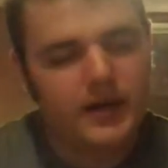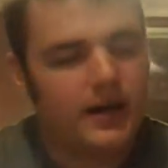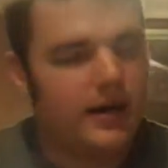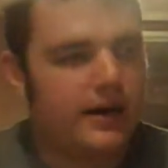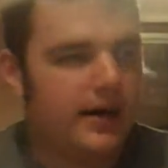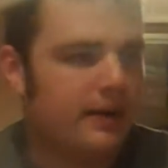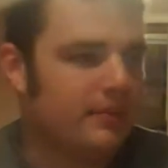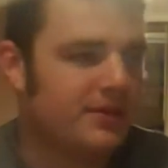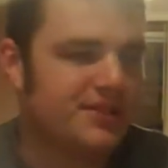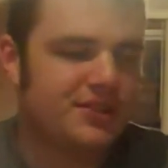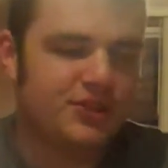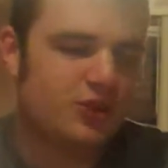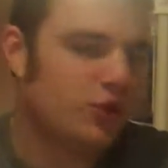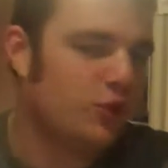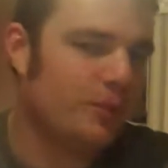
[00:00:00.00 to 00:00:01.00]
I'm
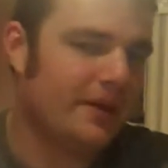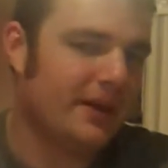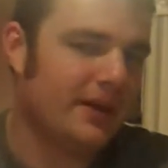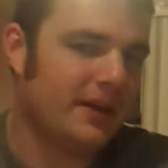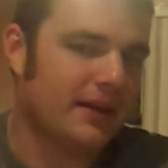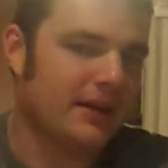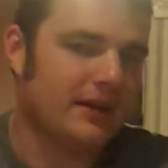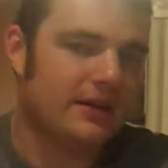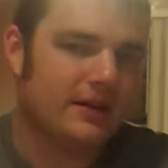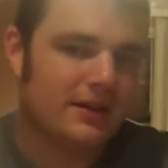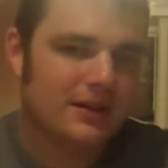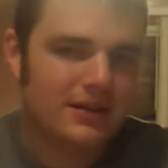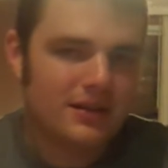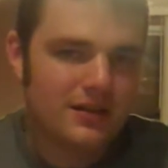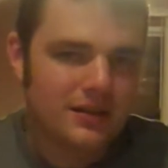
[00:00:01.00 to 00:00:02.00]
assuming
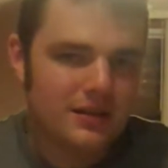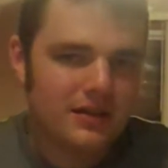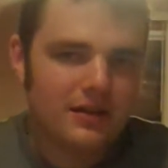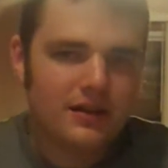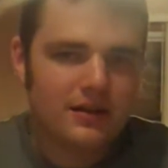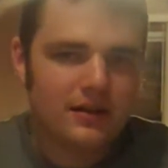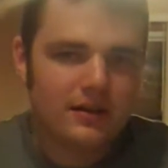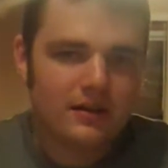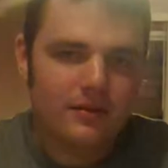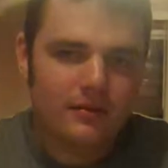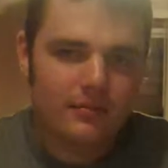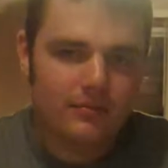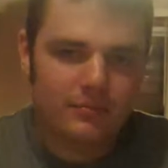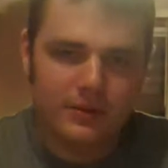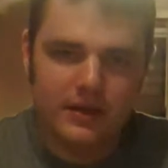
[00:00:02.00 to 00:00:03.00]

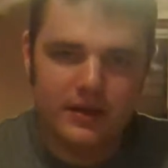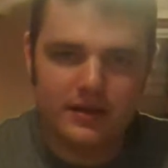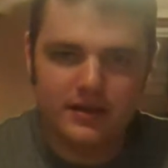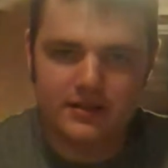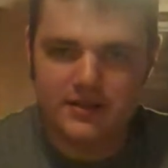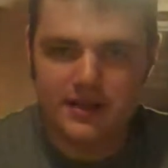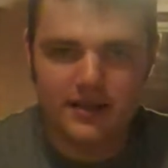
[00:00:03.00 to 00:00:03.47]
because